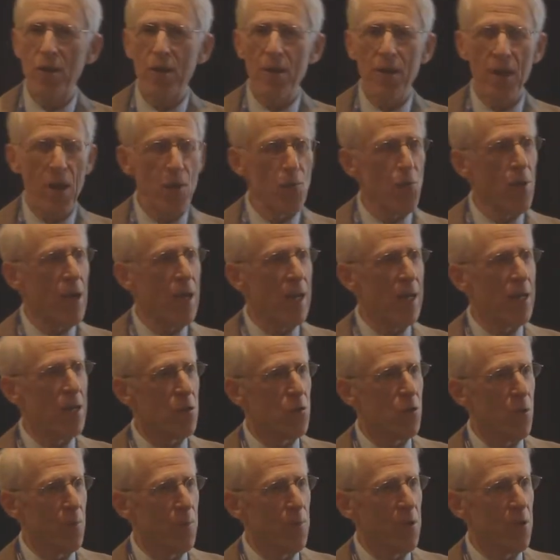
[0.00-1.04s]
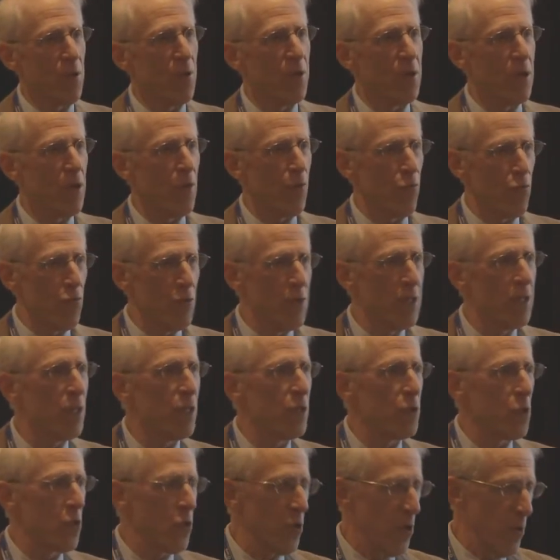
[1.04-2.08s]
they ran into a period of
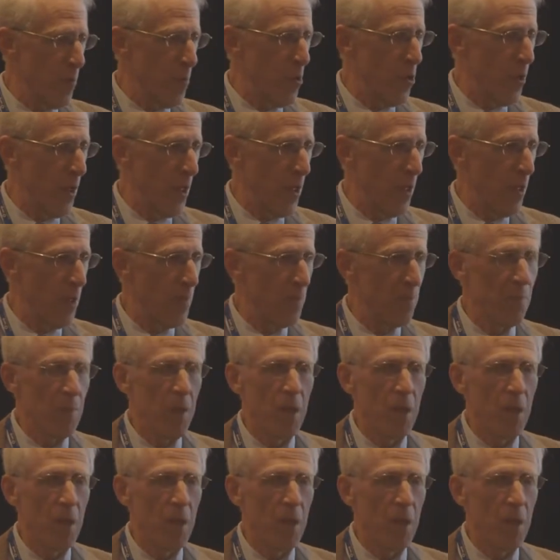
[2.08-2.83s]
real turmoil.